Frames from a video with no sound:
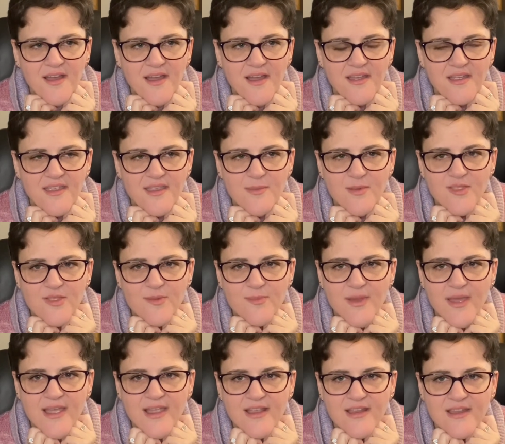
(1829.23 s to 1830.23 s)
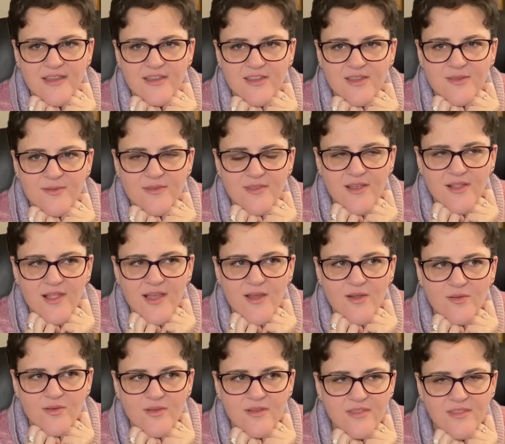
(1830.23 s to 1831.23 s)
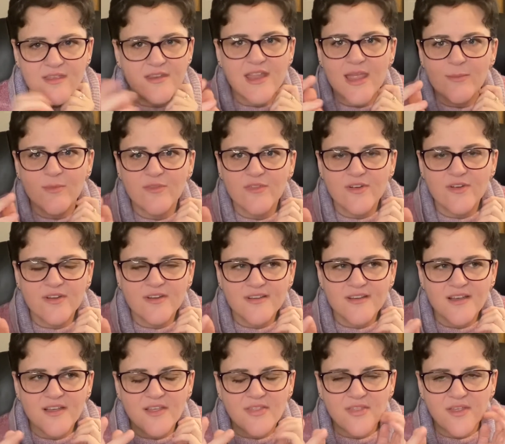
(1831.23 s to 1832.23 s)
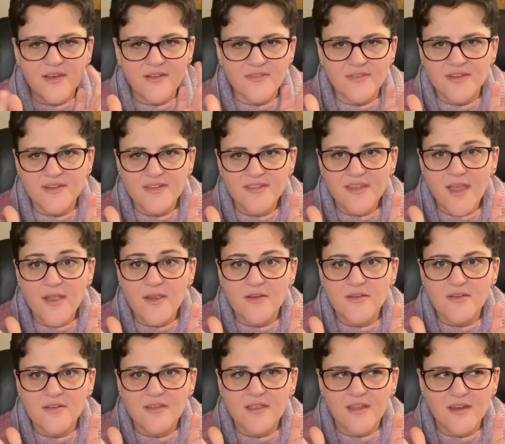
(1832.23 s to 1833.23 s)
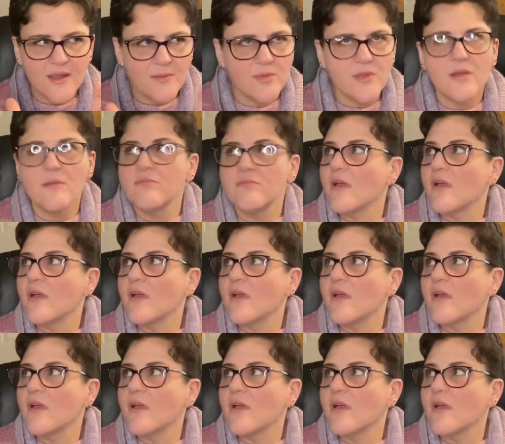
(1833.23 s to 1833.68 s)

he'd be in the back and he'd just yell out the name of a siren, and I'd be like,